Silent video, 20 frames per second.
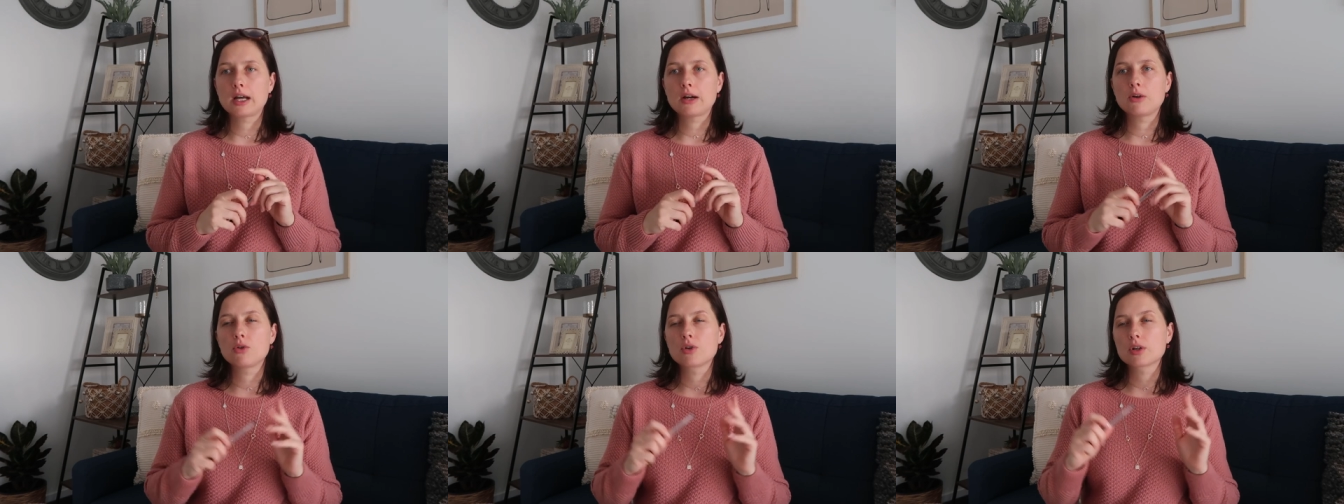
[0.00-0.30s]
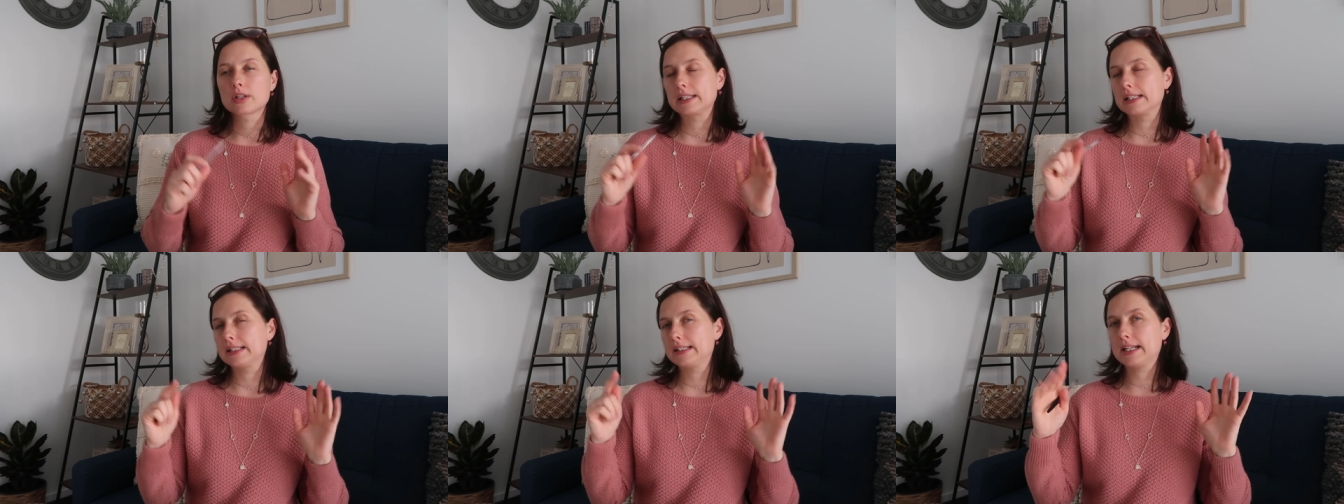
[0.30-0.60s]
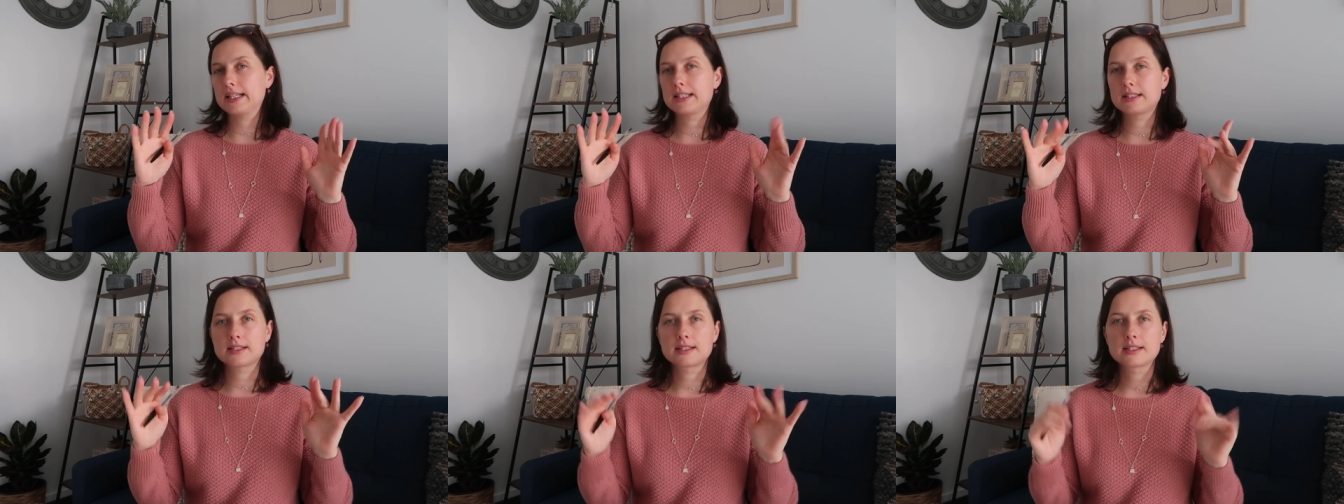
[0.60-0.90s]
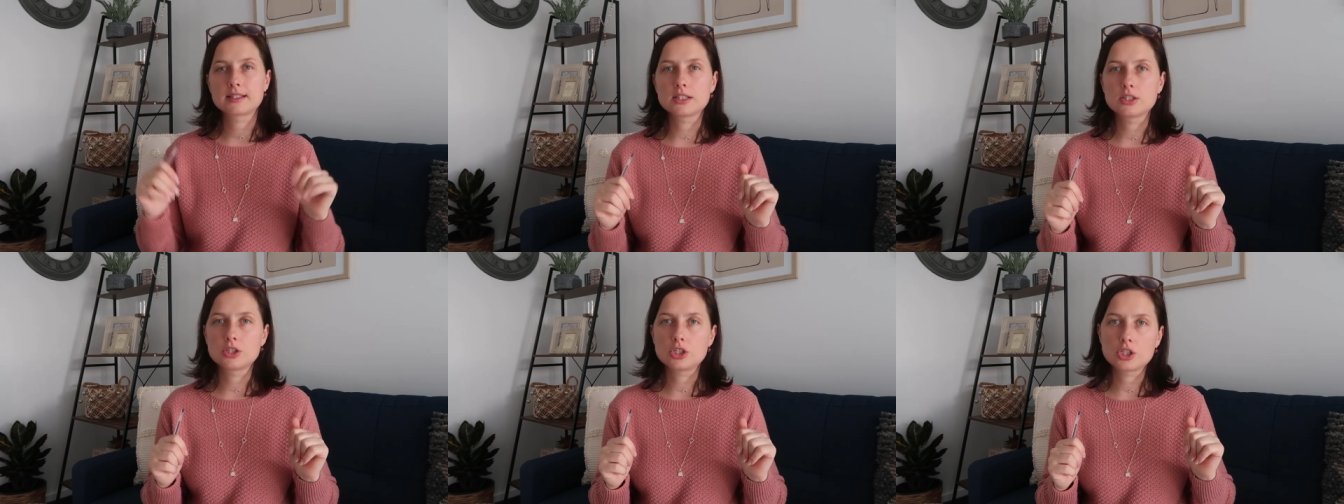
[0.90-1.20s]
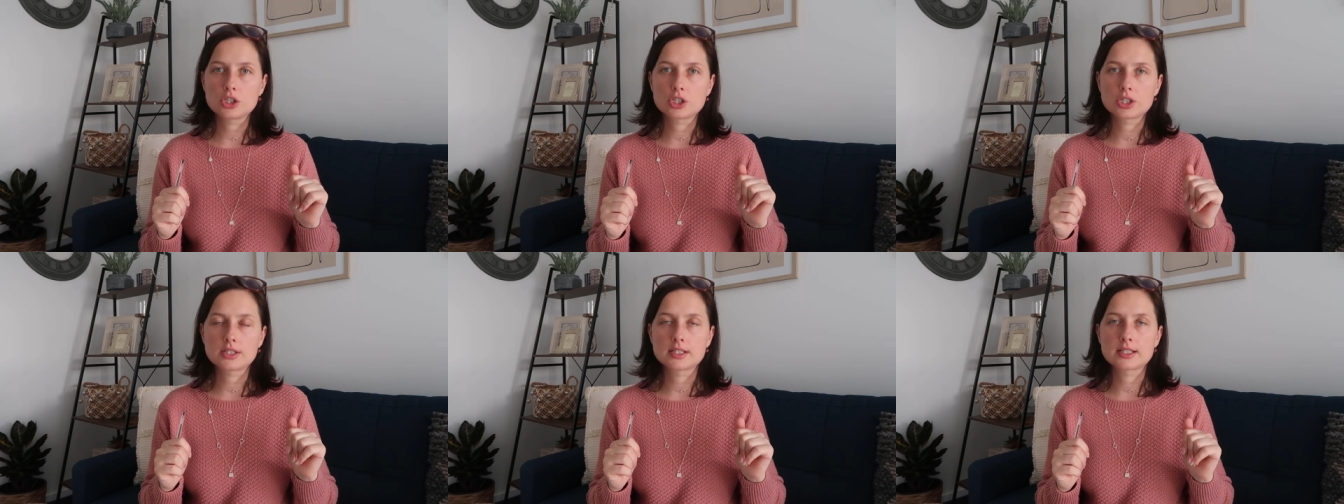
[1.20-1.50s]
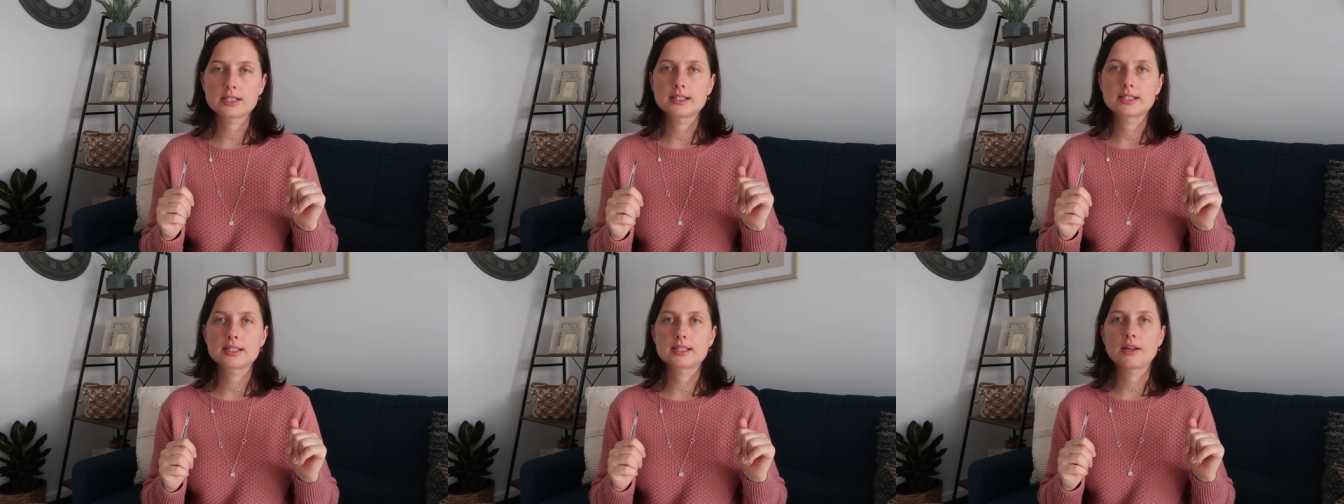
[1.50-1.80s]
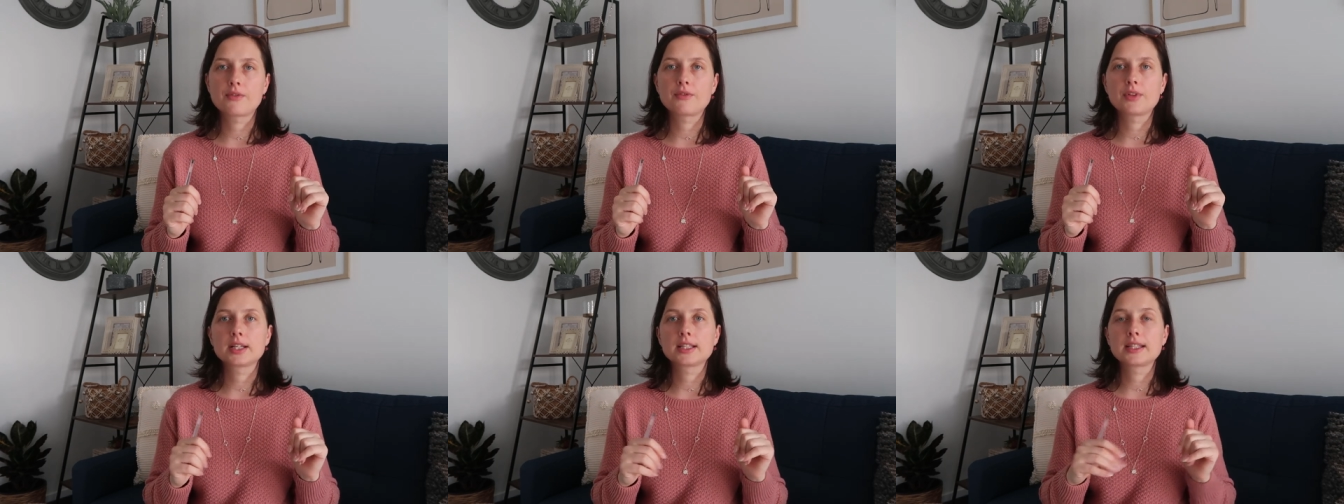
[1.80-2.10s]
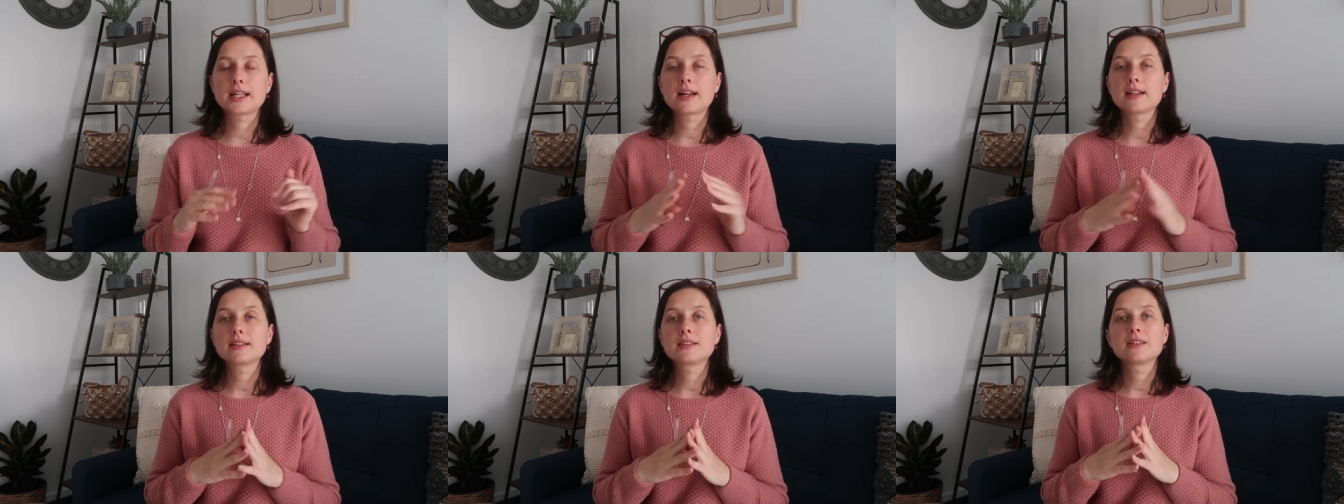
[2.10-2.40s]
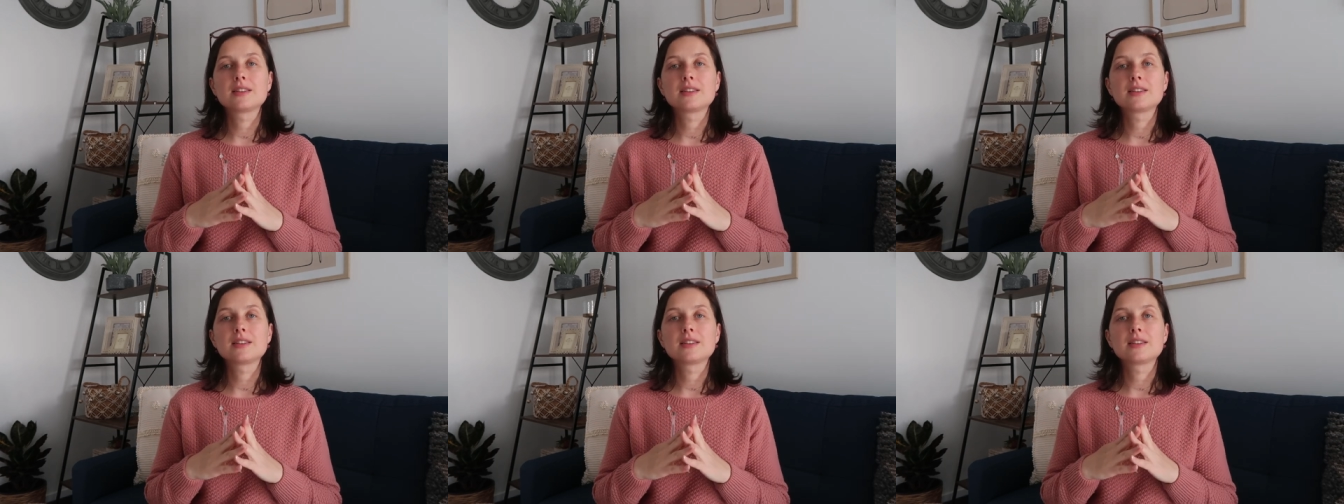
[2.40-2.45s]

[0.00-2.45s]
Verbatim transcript: or the latest editions and stuff like that,